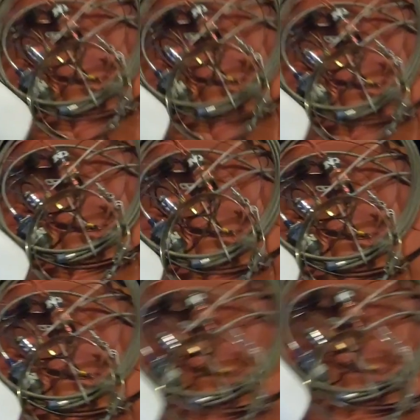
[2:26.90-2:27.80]
that kit
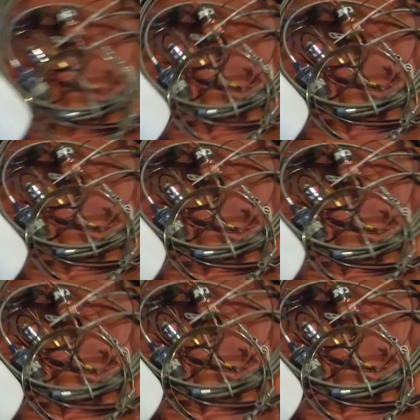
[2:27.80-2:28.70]
minus a
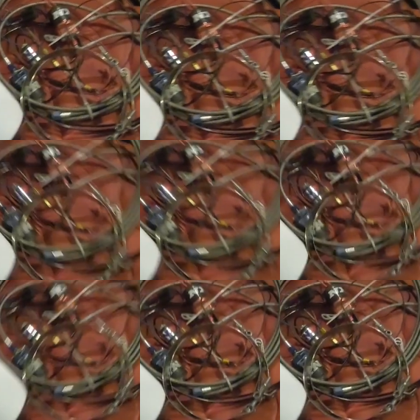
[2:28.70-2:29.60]
bottle. I can get
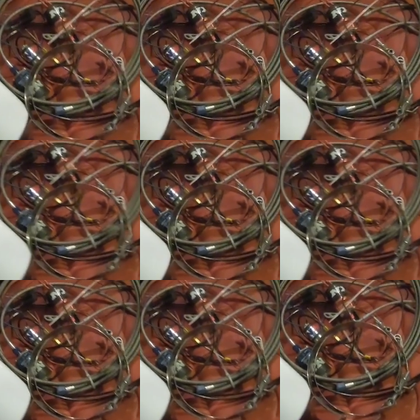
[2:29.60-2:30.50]
it for like 600
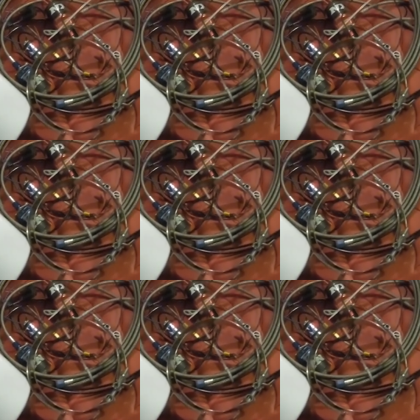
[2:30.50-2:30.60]
bucks.